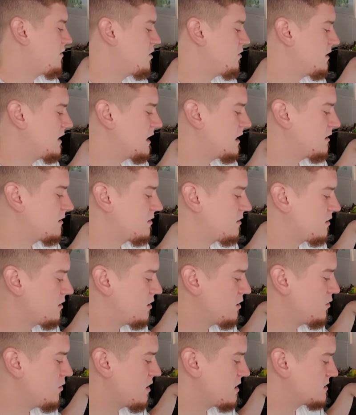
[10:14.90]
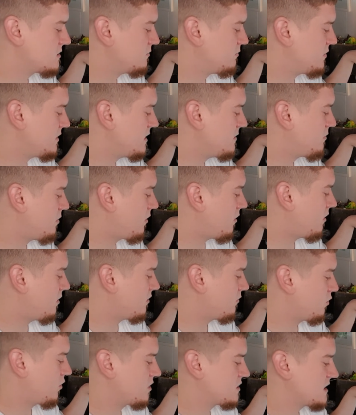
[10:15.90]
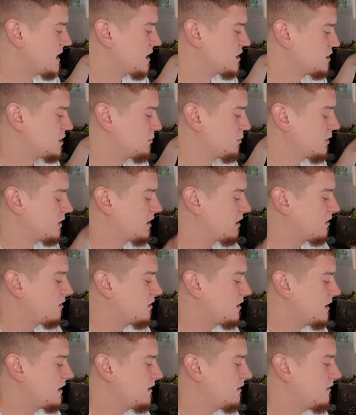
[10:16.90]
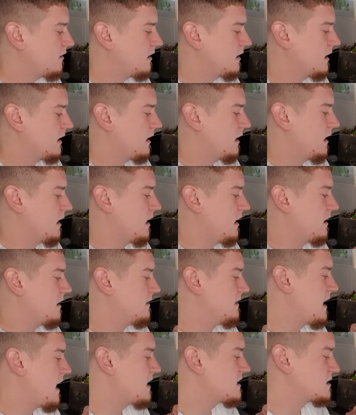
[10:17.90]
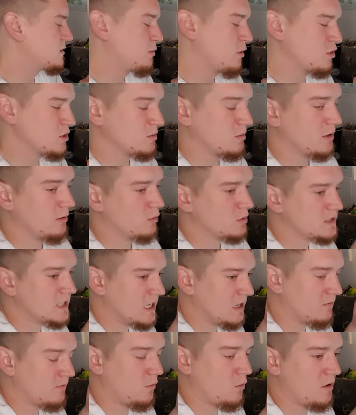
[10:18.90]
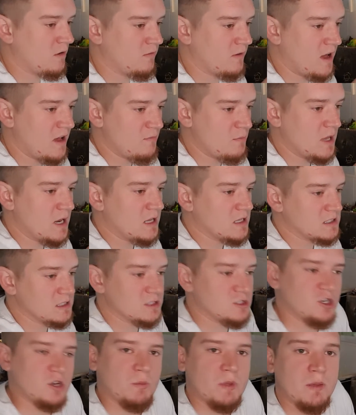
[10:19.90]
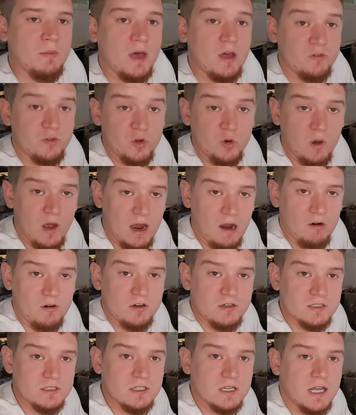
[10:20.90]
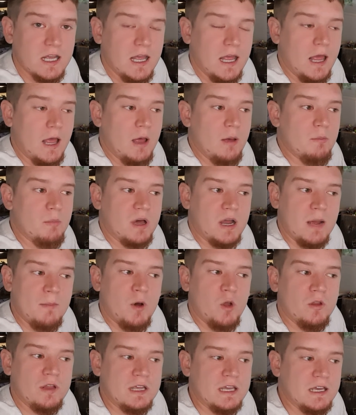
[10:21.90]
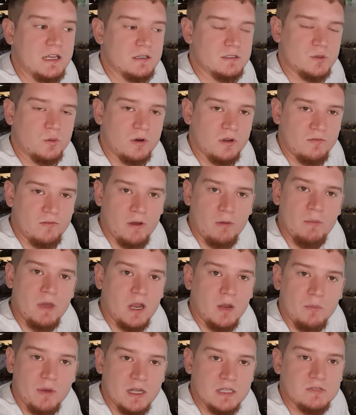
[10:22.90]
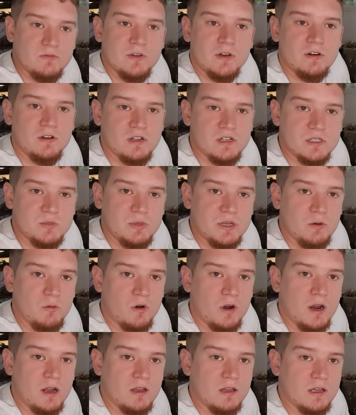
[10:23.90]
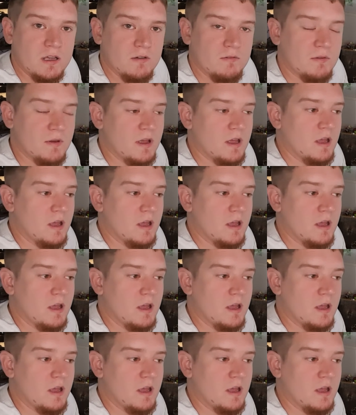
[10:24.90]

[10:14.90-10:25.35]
you get into the USB part where it's actually putting it on here, that supposedly will take 45 minutes. It took me about 2 hours, but I'm only getting 25 megabytes of internet speed where I live